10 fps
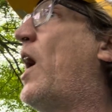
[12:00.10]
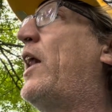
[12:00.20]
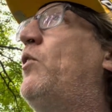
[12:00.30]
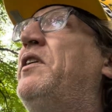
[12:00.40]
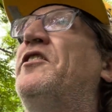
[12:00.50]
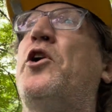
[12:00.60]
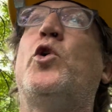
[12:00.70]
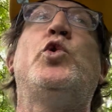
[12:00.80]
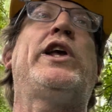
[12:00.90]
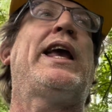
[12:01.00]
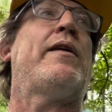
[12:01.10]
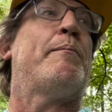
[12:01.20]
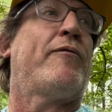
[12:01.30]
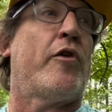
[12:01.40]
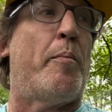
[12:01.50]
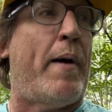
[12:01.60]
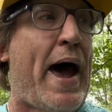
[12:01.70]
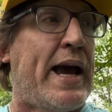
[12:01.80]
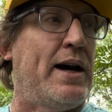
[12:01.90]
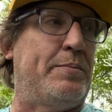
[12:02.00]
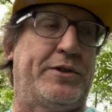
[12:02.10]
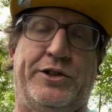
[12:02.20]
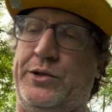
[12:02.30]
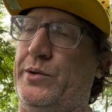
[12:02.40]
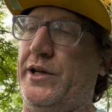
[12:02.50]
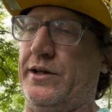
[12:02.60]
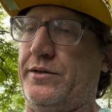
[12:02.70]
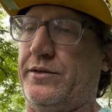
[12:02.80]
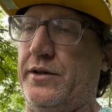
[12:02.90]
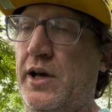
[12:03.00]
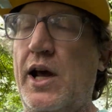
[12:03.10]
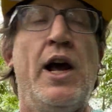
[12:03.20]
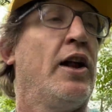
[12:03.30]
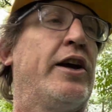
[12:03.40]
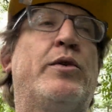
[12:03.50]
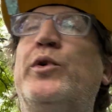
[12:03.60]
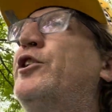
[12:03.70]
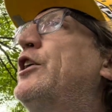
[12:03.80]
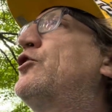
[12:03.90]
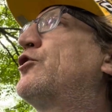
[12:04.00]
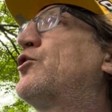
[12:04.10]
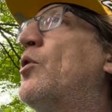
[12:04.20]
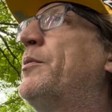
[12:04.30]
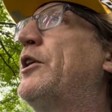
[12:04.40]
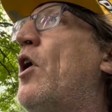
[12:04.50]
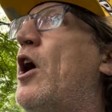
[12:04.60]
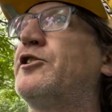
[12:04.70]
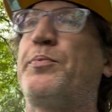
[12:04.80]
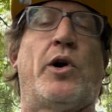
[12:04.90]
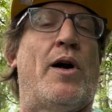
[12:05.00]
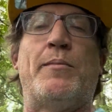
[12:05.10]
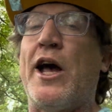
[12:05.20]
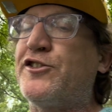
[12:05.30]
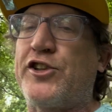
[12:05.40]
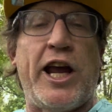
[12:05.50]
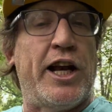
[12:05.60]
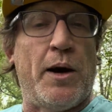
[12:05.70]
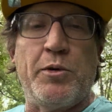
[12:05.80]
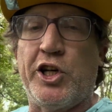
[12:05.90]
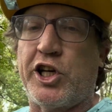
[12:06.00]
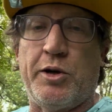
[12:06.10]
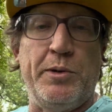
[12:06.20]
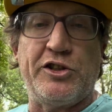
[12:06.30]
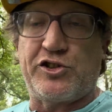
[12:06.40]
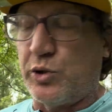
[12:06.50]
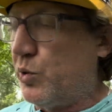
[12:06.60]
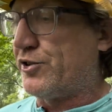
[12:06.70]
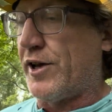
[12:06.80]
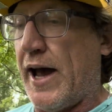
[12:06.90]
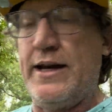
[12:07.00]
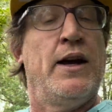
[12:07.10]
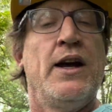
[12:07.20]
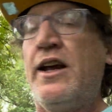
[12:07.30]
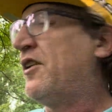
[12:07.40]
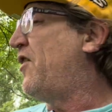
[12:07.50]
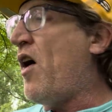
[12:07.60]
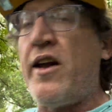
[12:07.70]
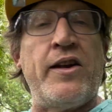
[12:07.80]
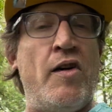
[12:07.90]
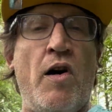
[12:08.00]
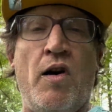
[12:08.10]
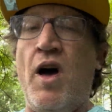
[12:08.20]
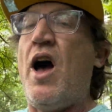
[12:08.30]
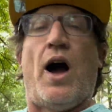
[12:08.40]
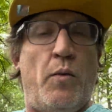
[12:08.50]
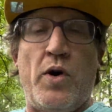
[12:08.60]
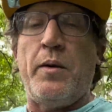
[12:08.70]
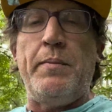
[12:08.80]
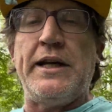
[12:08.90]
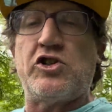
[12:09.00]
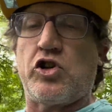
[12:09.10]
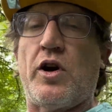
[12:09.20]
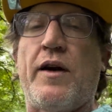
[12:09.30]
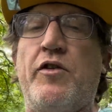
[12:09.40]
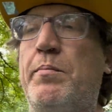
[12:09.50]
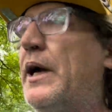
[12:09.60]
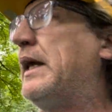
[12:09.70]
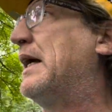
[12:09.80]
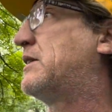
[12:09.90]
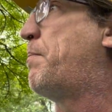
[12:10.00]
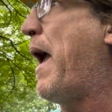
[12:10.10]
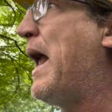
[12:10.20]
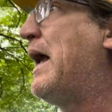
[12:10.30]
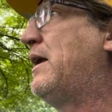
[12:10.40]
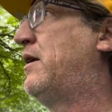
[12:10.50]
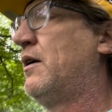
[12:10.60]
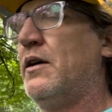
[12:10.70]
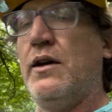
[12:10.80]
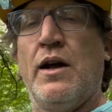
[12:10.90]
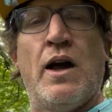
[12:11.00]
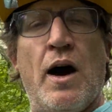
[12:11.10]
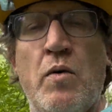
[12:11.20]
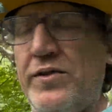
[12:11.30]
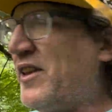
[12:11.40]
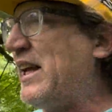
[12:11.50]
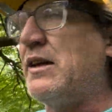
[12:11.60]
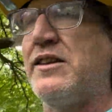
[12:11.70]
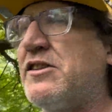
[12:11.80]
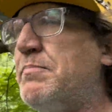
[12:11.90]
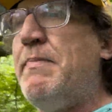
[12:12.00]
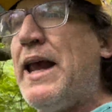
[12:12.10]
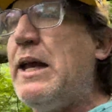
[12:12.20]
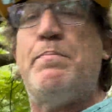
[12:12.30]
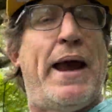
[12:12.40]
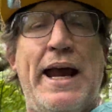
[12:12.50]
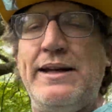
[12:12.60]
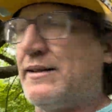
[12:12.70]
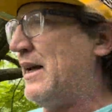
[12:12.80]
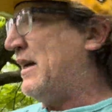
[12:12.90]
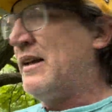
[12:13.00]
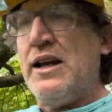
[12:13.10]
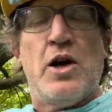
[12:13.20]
I don't even know who to get for backup to do this. Like, would they just throw me in the hospital? I'm not saying I'm going to commit suicide. Not at all. I want to make sure everybody gets paid. Like, this MAID paid thing.